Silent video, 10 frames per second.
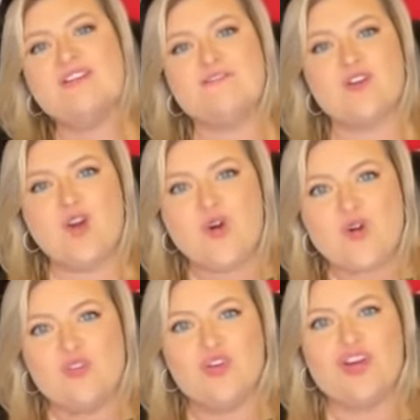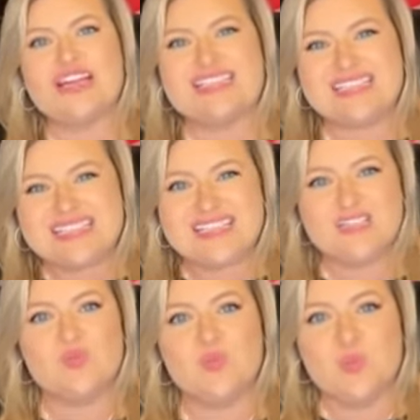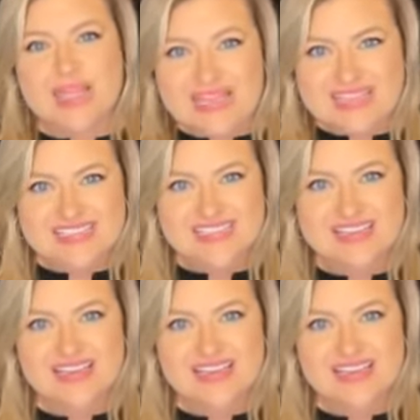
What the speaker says: for over 6 weeks.